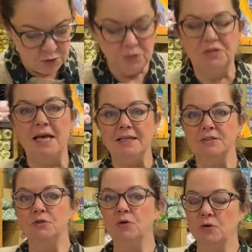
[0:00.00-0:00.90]
The Deck
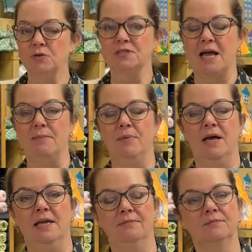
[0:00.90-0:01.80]
the Halls
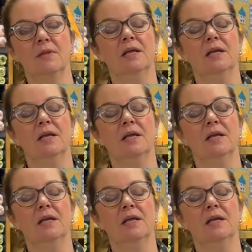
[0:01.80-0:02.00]
campaign